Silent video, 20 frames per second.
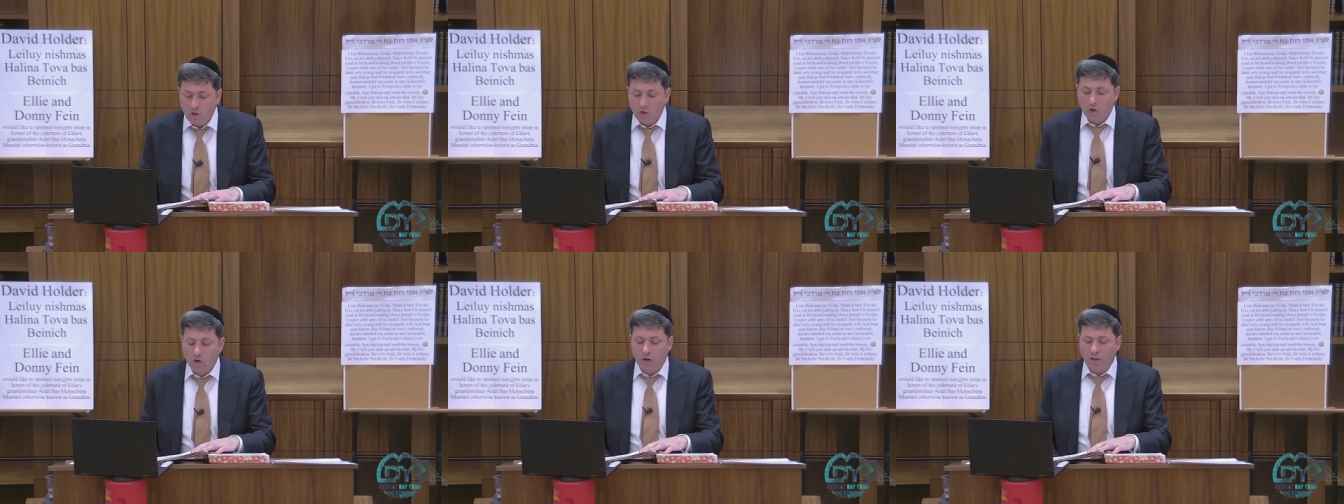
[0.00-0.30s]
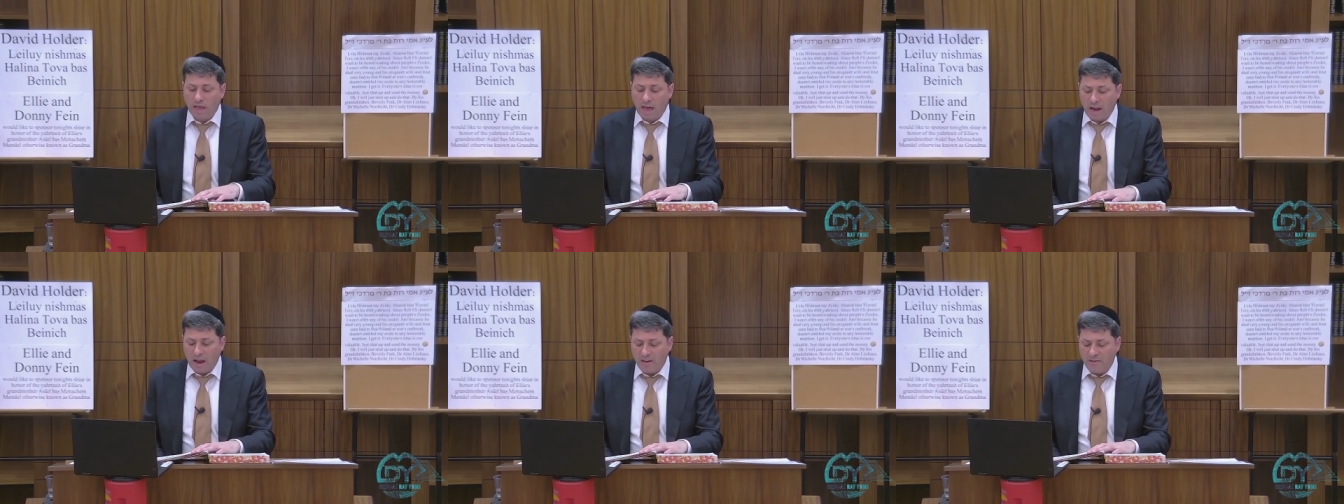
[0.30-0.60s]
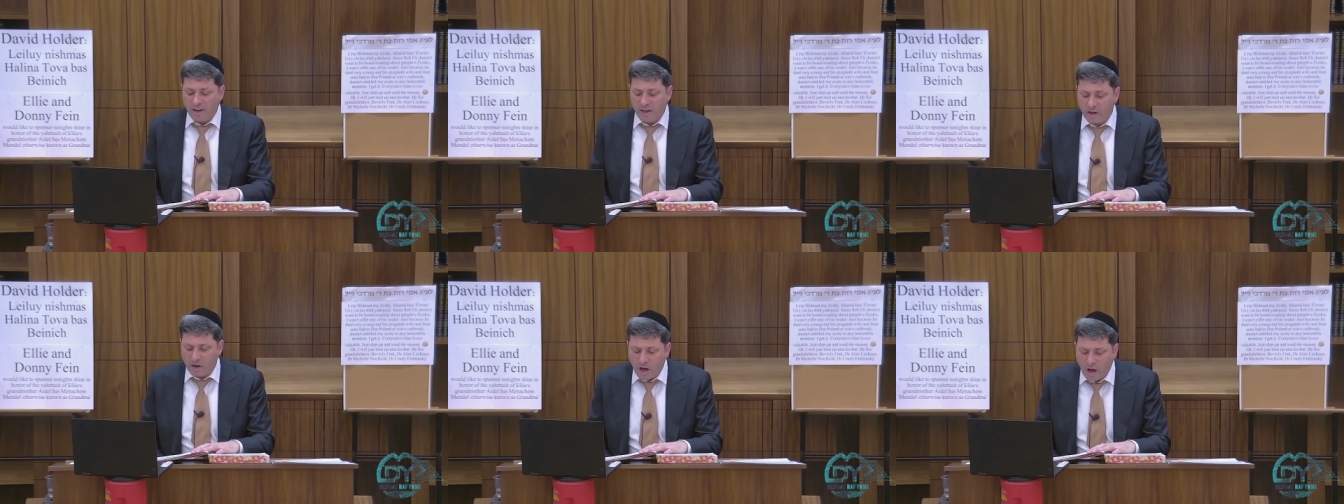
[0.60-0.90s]
you're allowed to
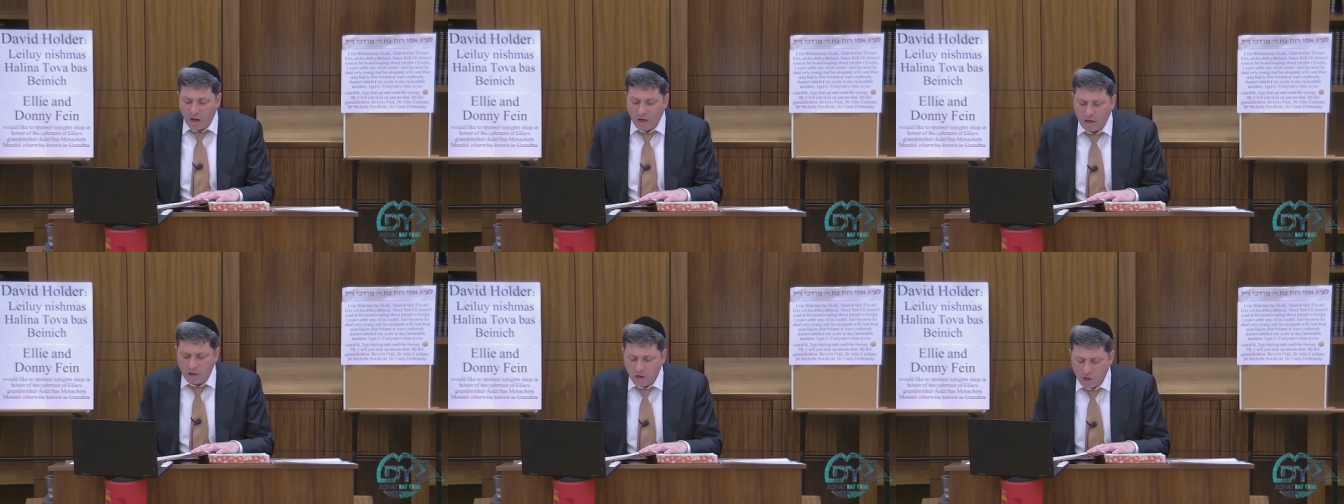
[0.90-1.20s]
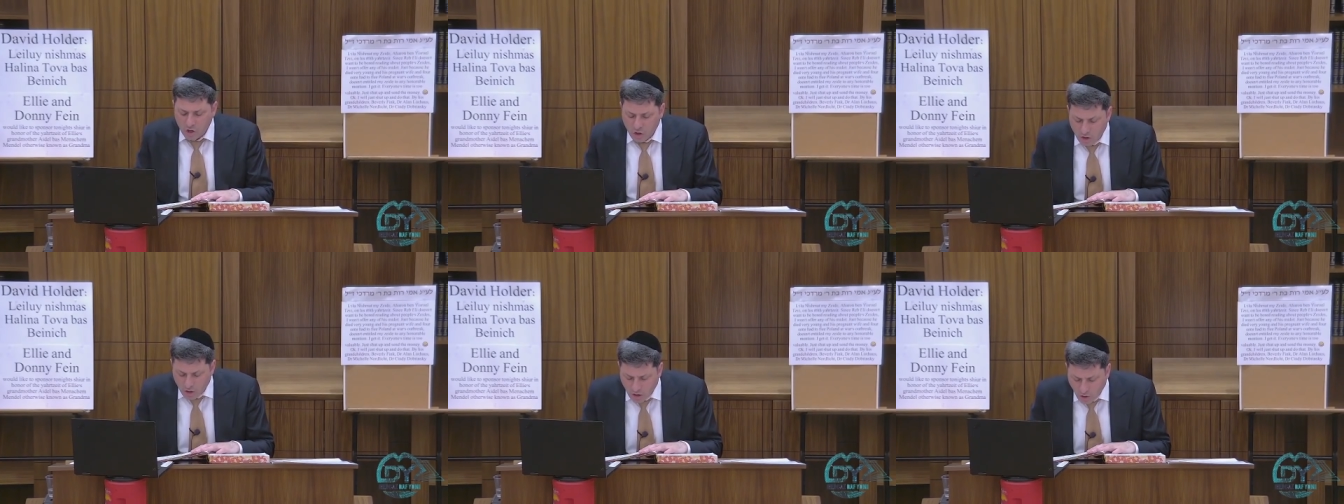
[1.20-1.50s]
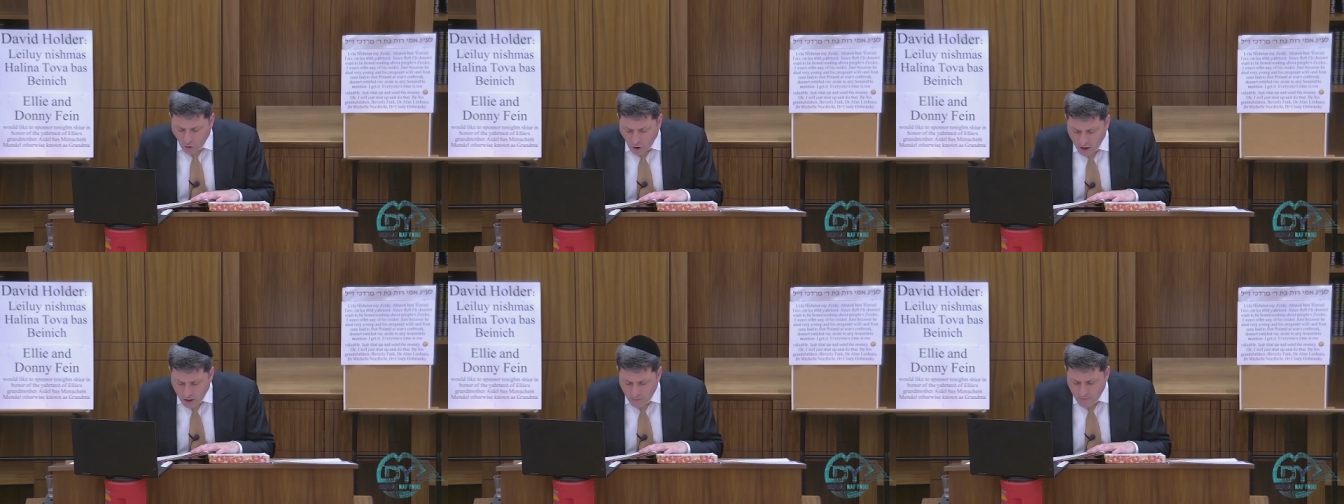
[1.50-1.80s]
have ana, you
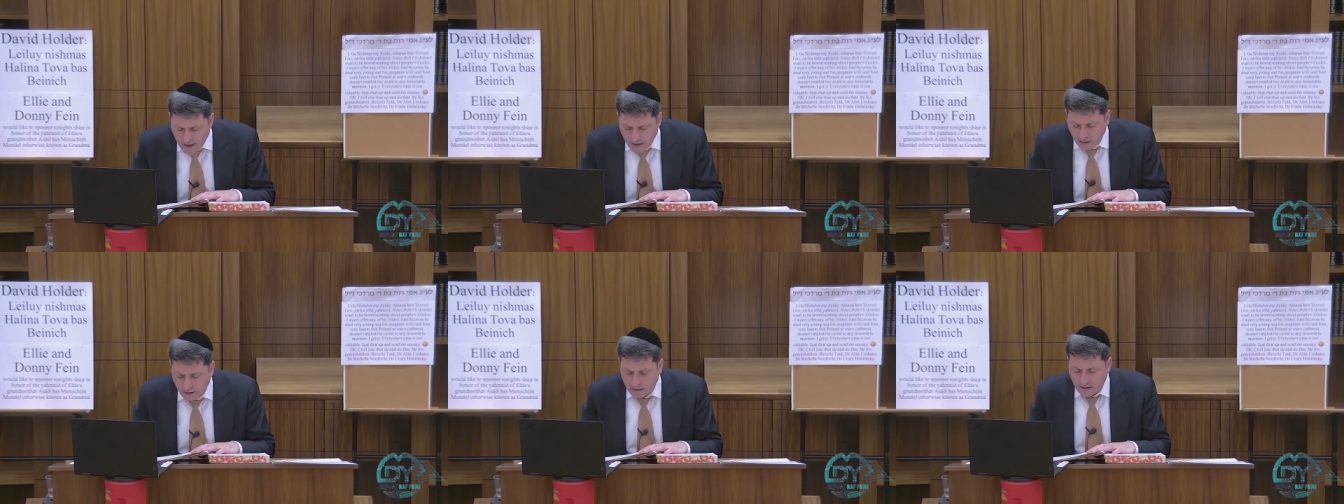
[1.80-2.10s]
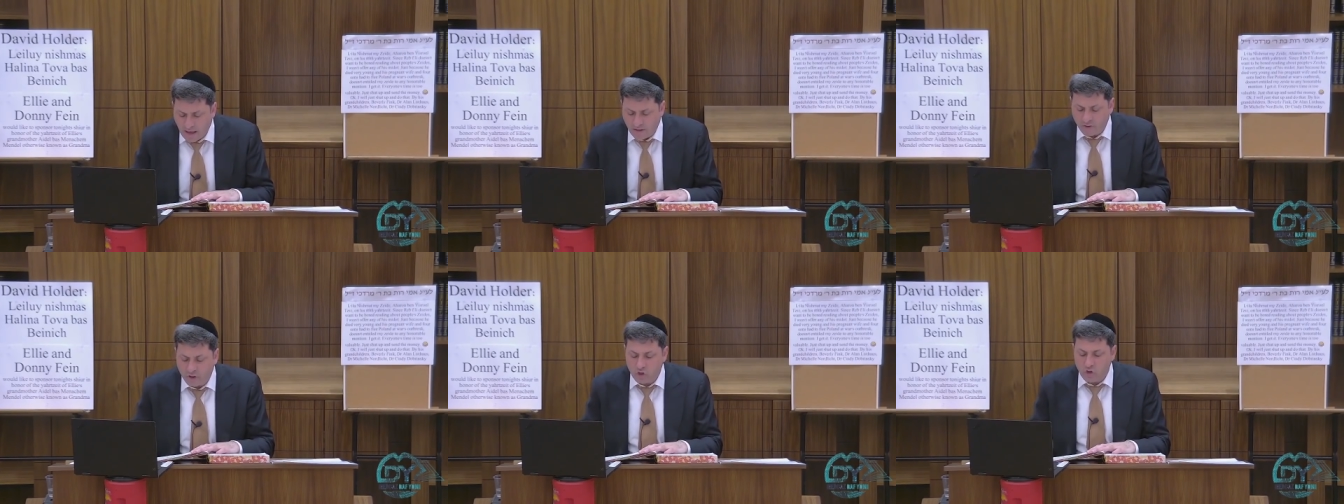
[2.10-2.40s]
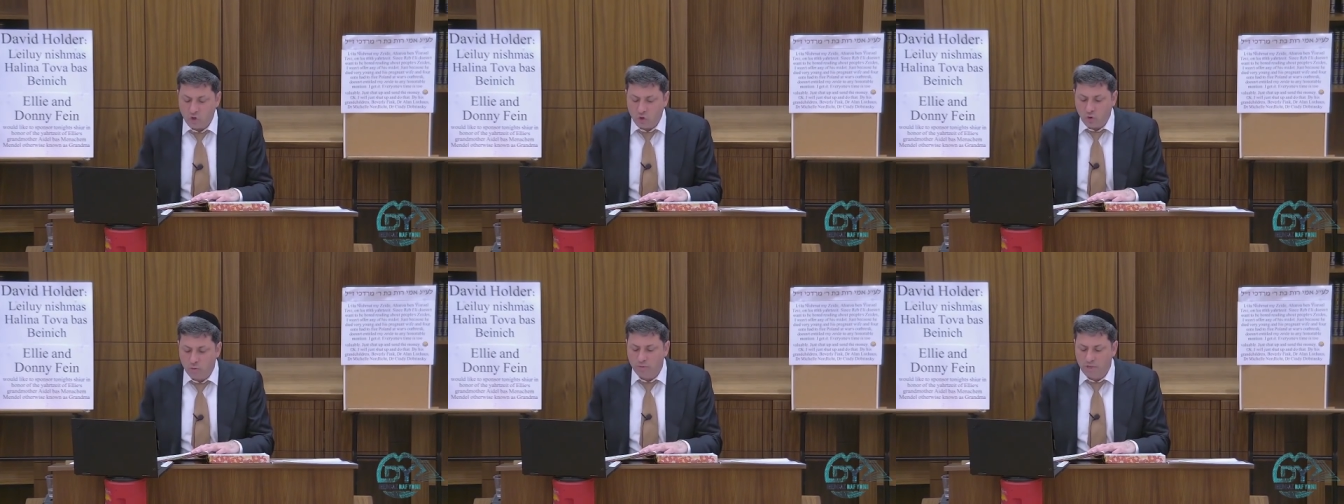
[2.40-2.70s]
automatically have to
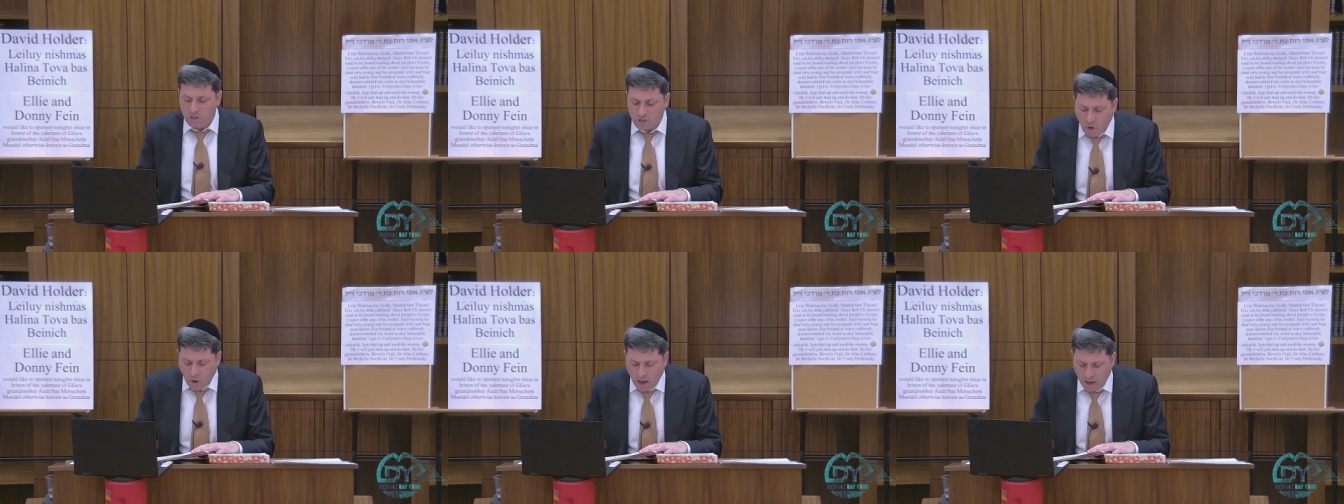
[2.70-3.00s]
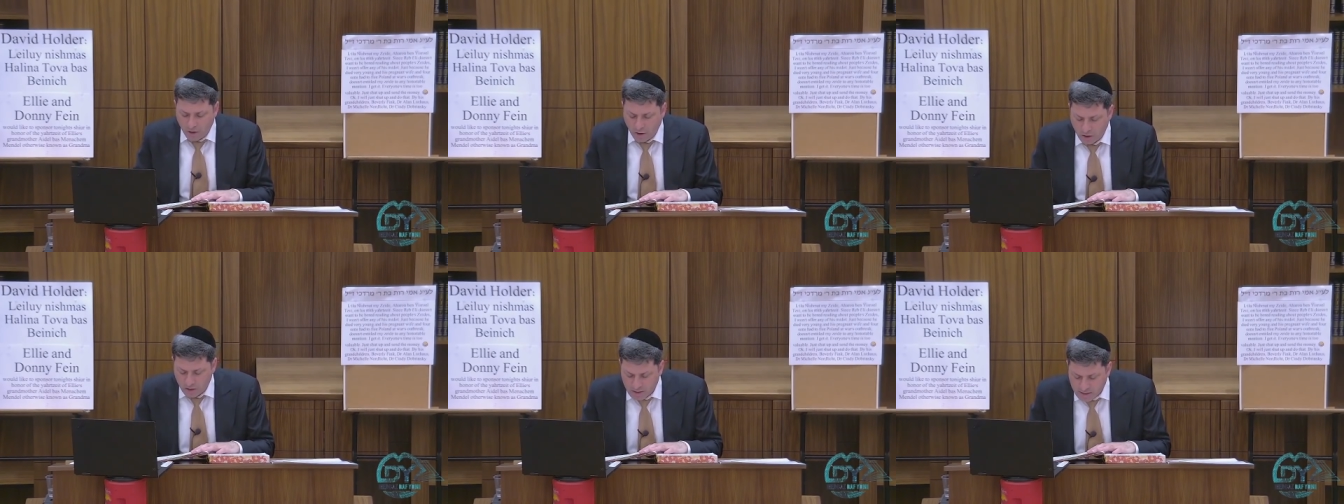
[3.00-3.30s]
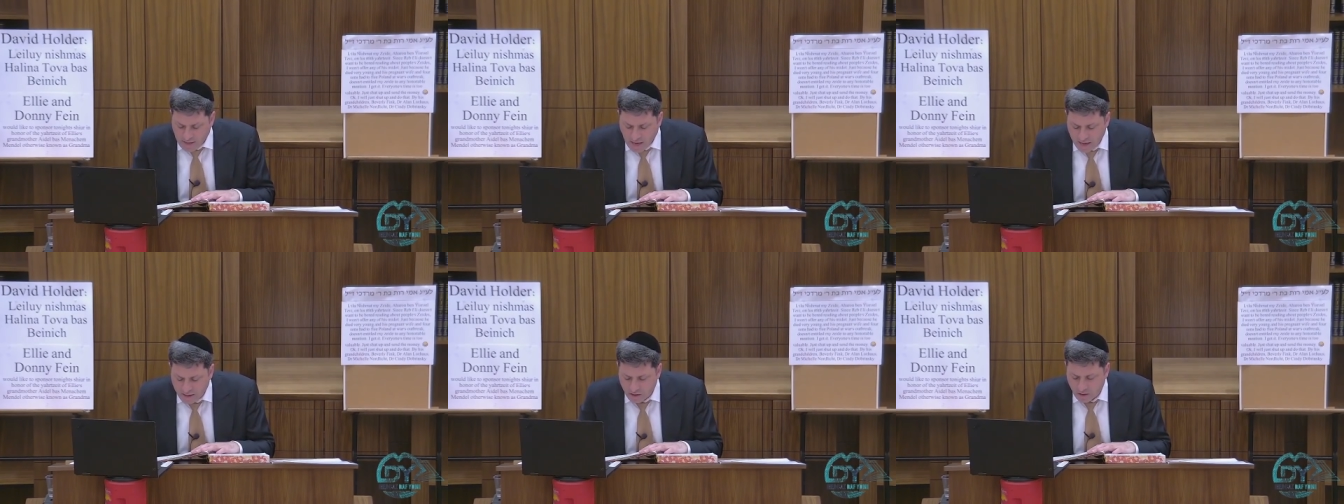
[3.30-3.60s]
assume there's no ana,
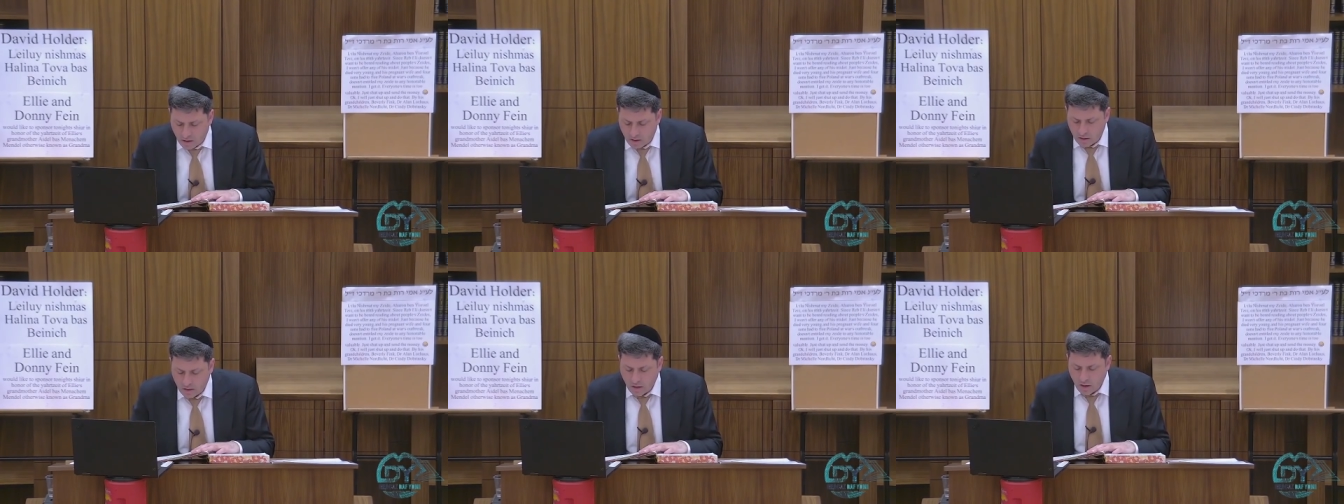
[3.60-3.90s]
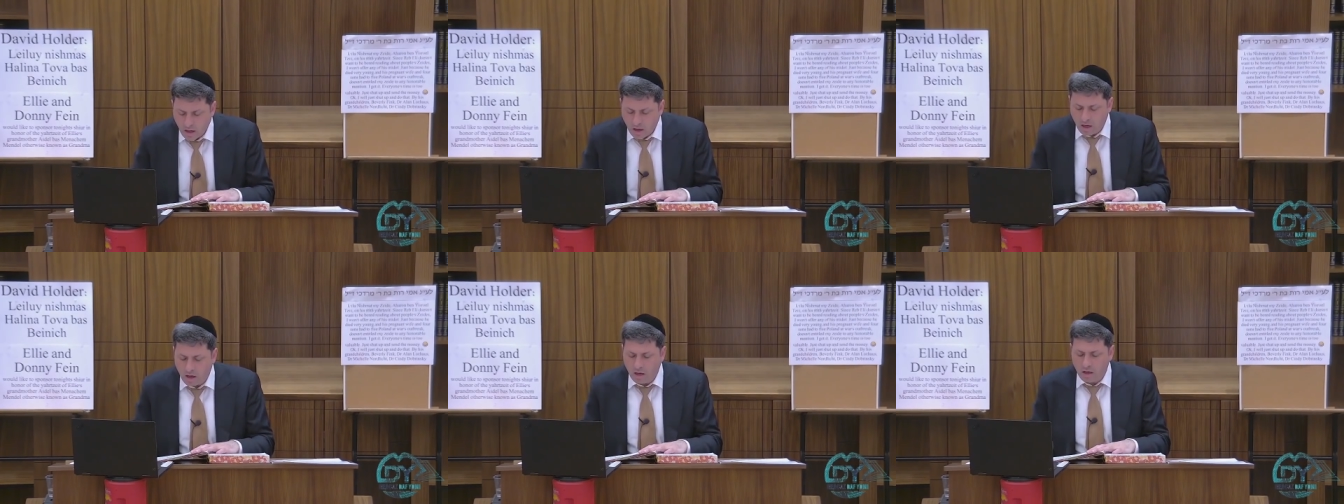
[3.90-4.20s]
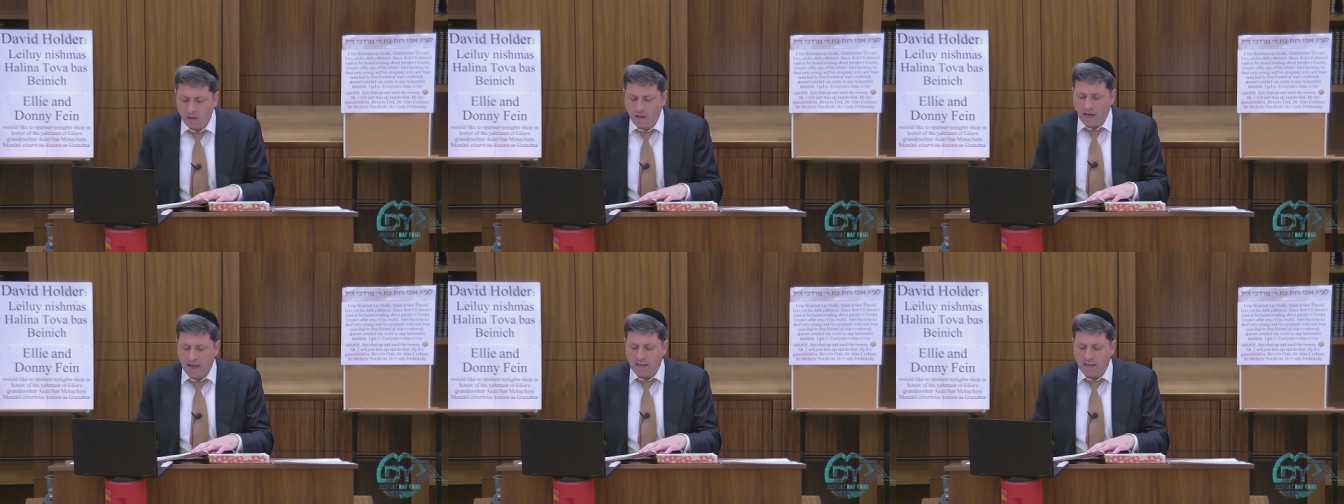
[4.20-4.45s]
this anya. Uh,